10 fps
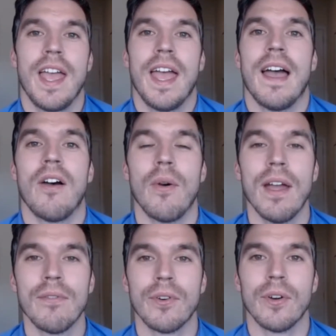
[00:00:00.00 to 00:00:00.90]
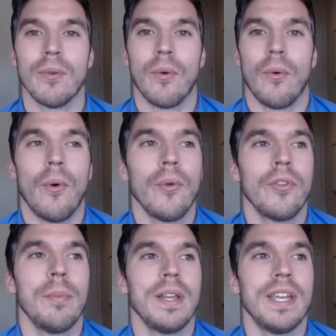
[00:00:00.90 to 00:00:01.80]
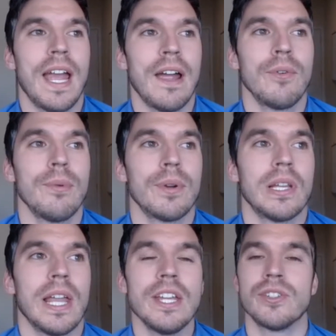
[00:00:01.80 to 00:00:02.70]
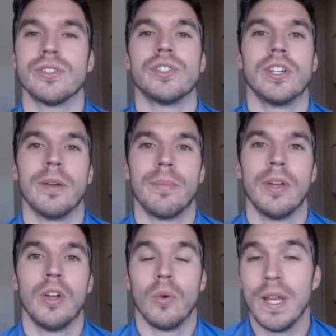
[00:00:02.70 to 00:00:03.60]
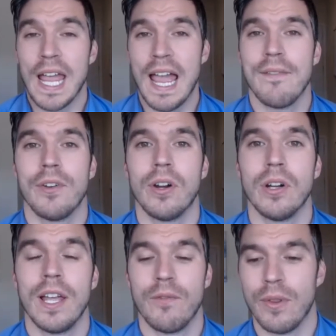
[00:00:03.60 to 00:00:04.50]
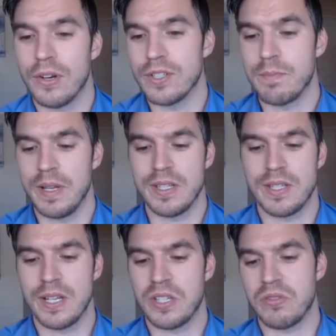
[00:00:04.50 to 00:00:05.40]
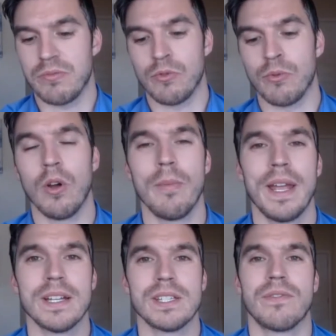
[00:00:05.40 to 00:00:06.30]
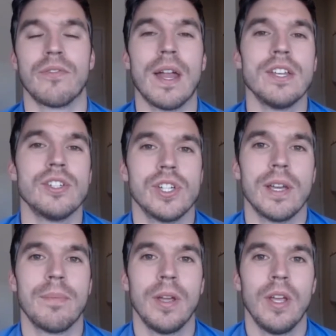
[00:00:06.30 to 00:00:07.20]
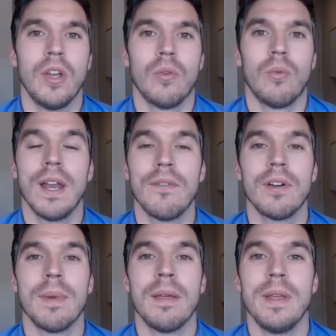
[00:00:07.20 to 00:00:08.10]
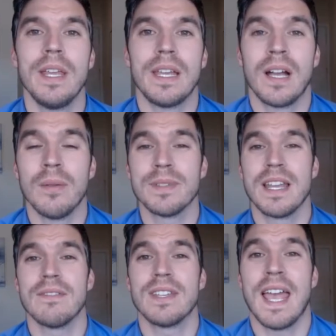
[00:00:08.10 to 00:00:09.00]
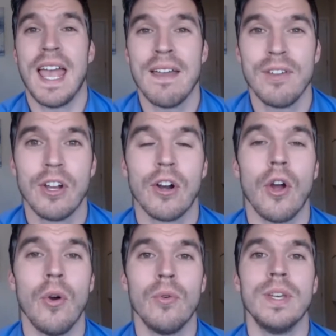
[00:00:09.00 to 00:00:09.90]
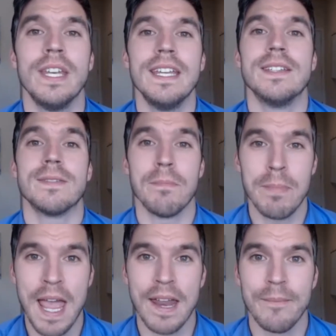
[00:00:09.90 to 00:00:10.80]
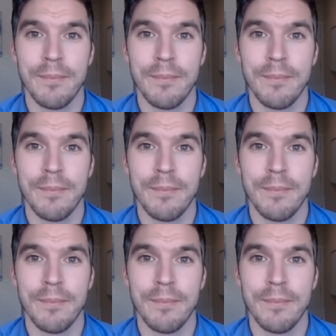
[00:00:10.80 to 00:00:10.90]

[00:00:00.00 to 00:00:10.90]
However, ultimately every relationship we have in our life, whether it's business, romance, friendship, whatever it may be, comes down to having our own needs met.